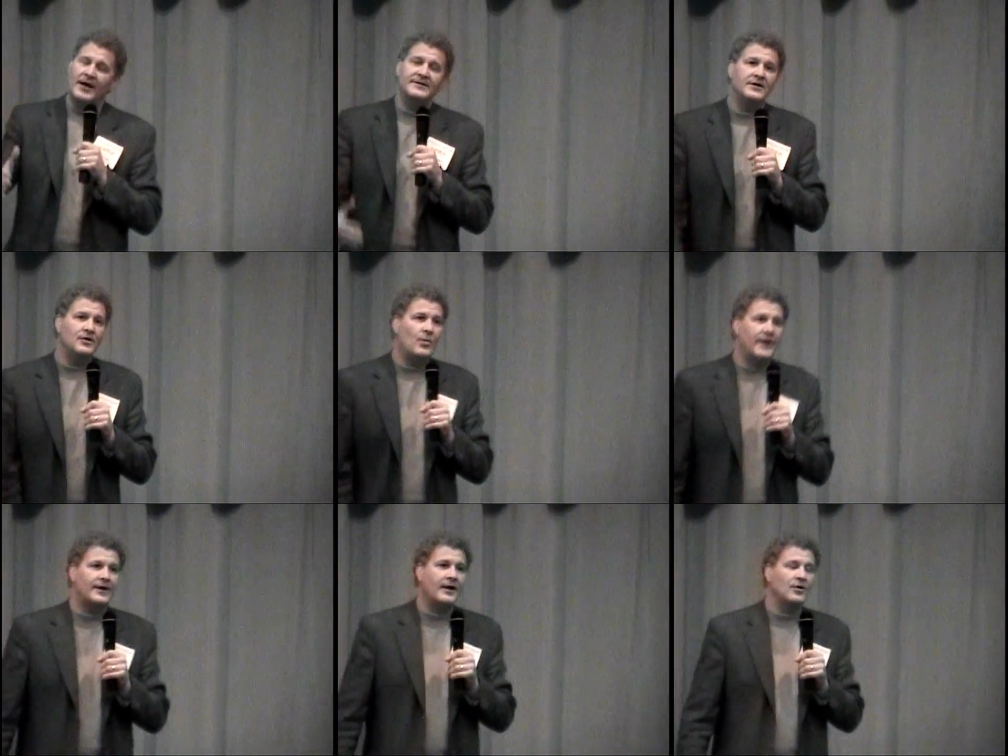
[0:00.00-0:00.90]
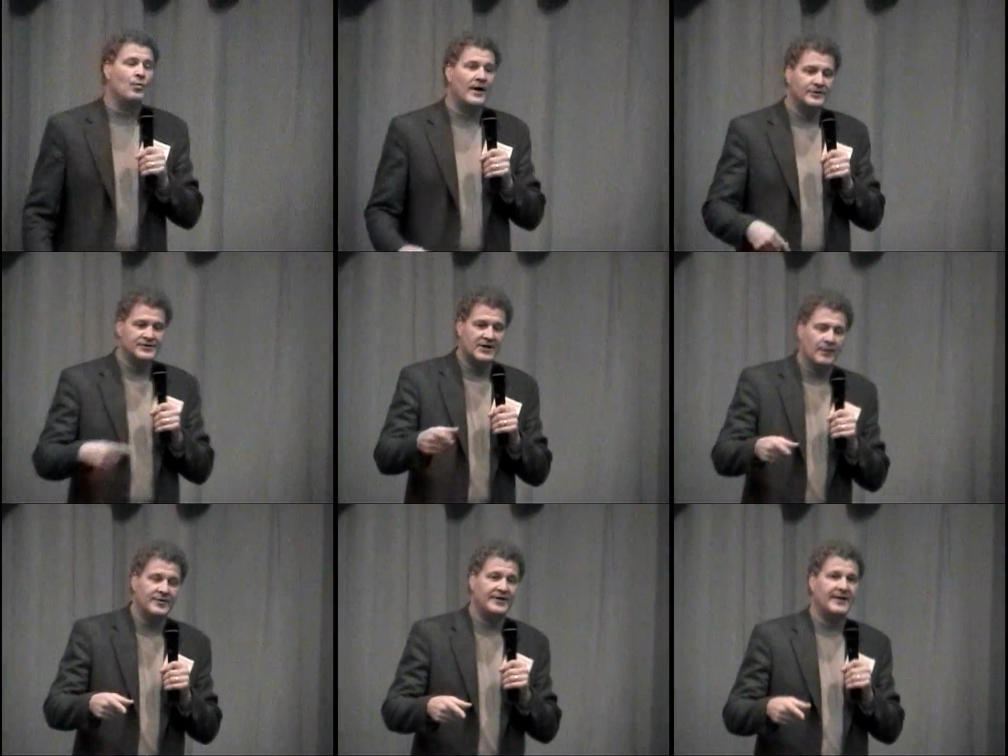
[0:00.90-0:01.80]
I tell you what, I go, why don't you
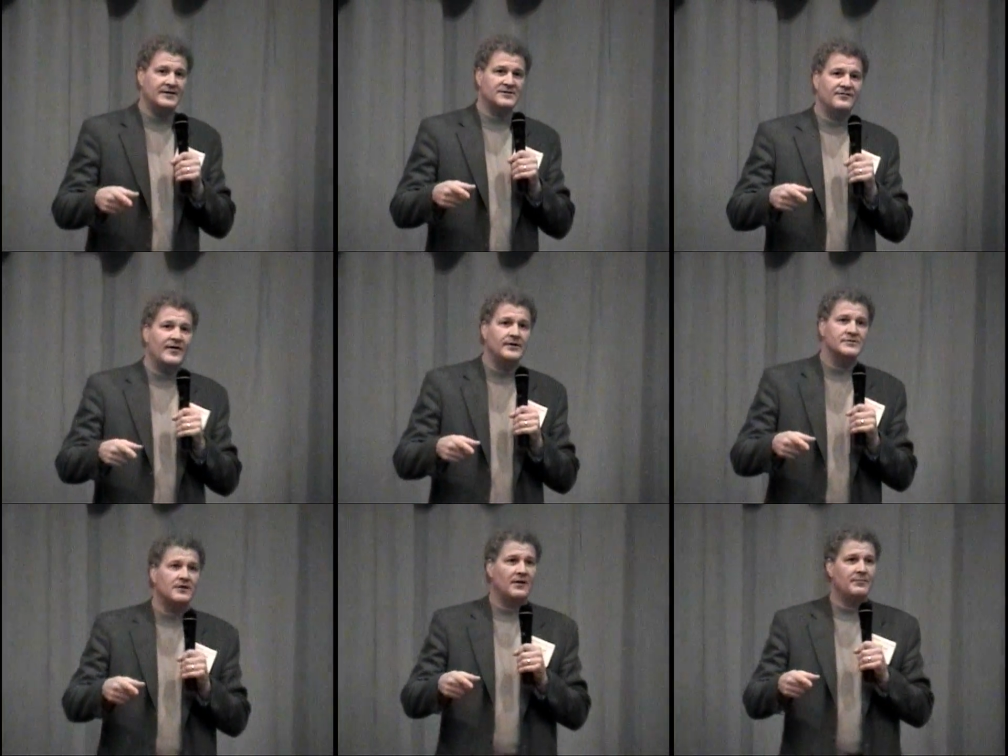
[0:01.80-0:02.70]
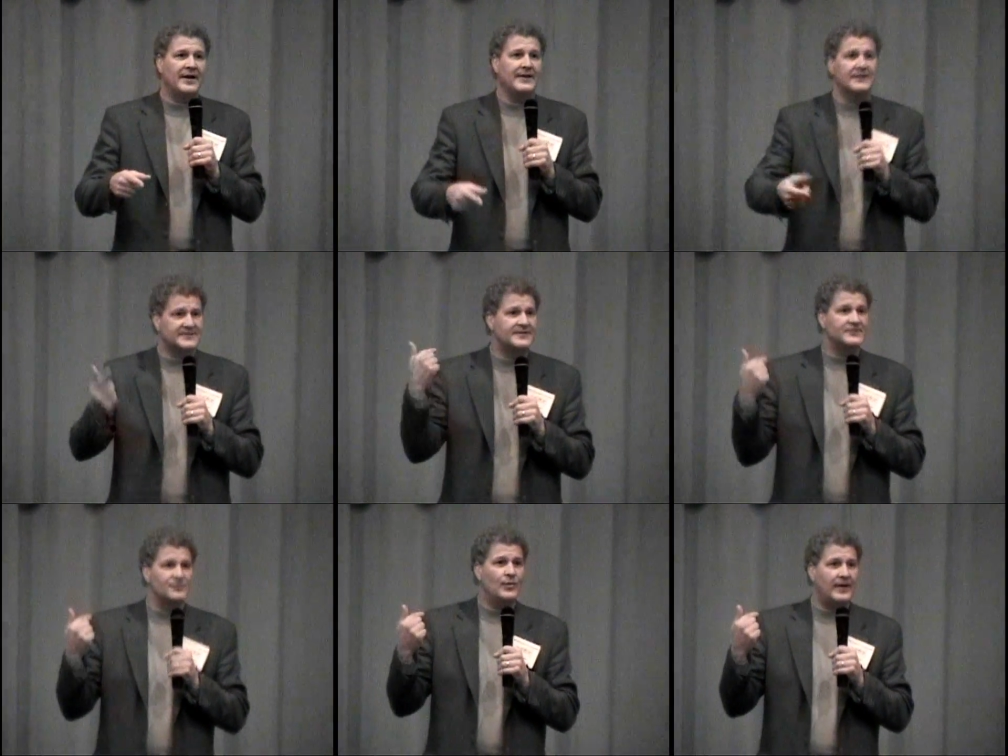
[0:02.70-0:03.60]
come to the next Inventors Club meeting? It's
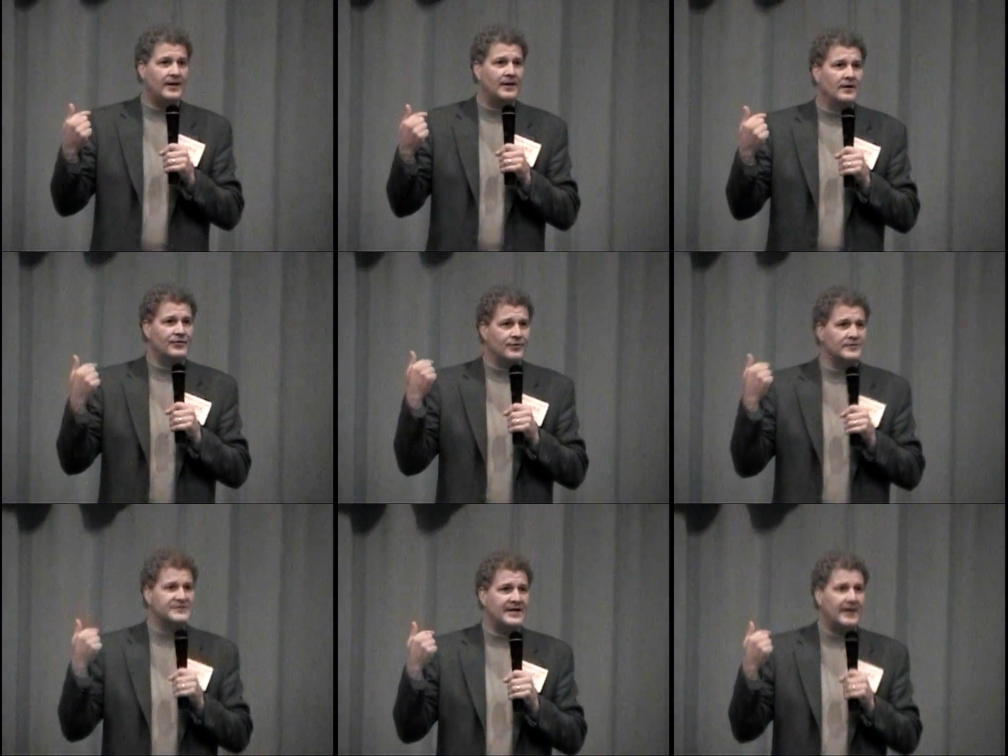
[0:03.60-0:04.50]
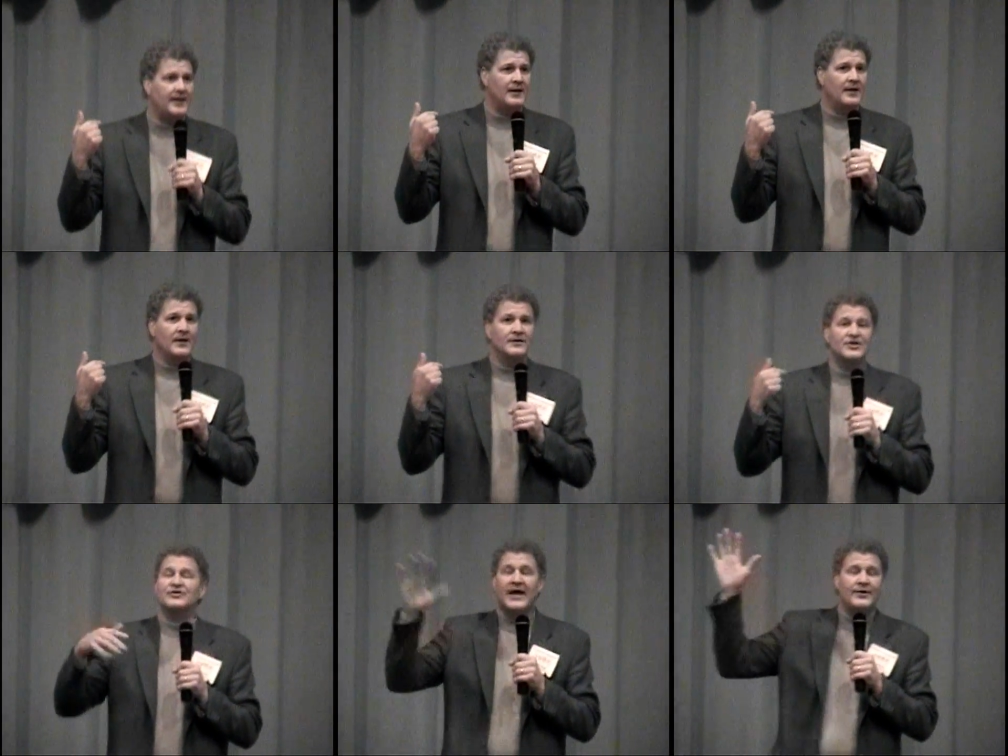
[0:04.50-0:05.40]
this week, Thursday.
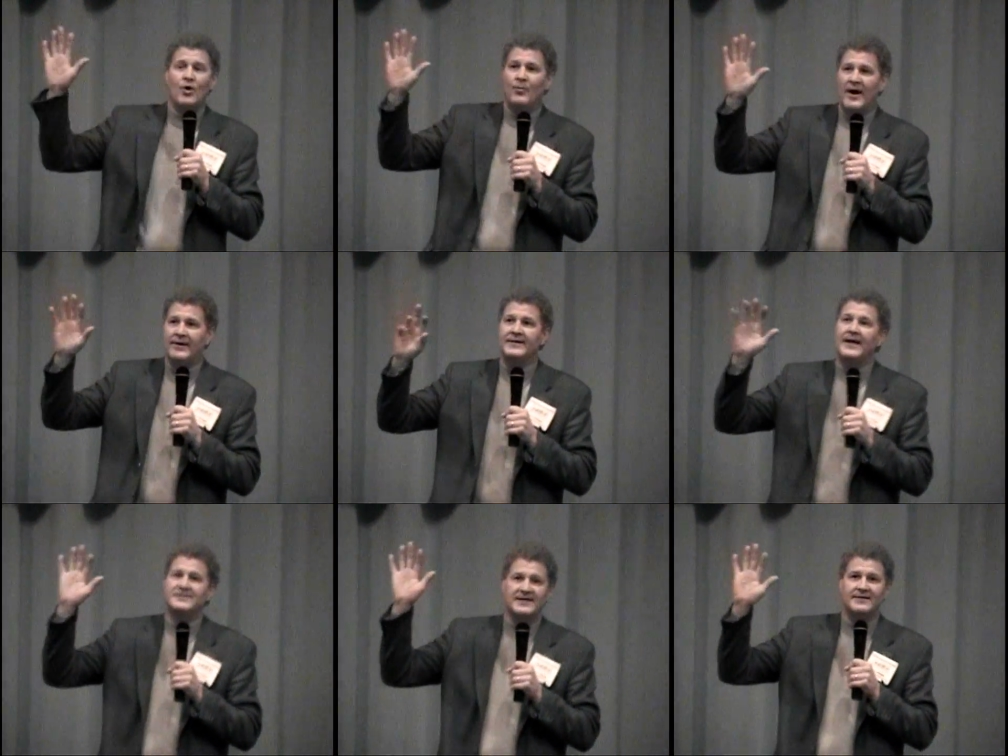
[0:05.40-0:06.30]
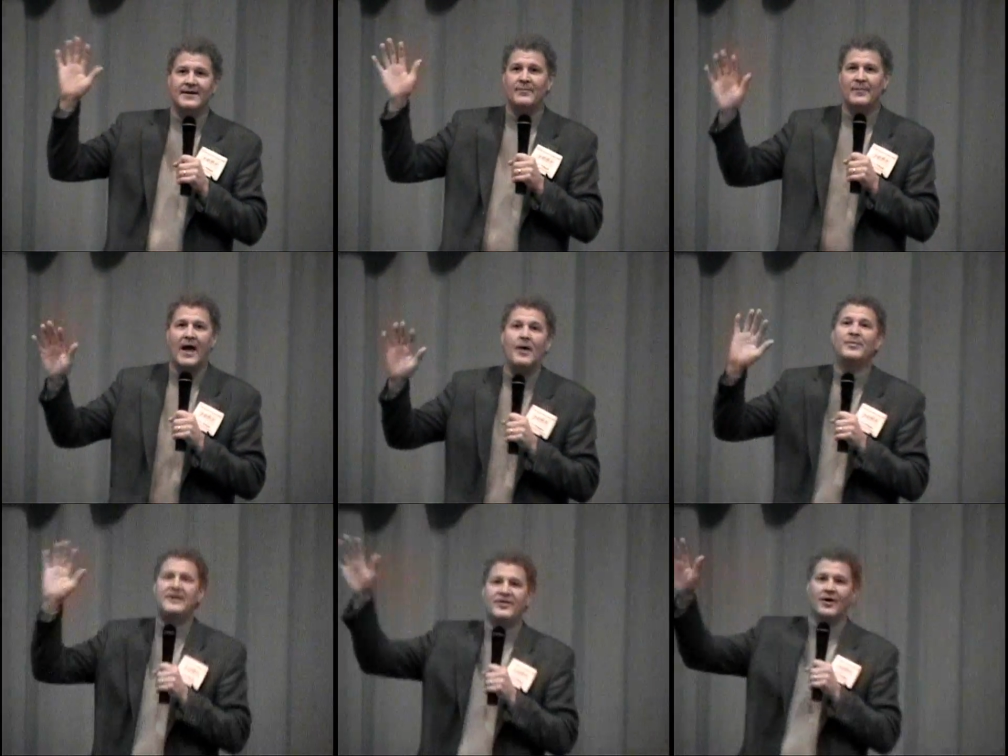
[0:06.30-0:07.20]
She goes, I know about it, yes, yep, I'll be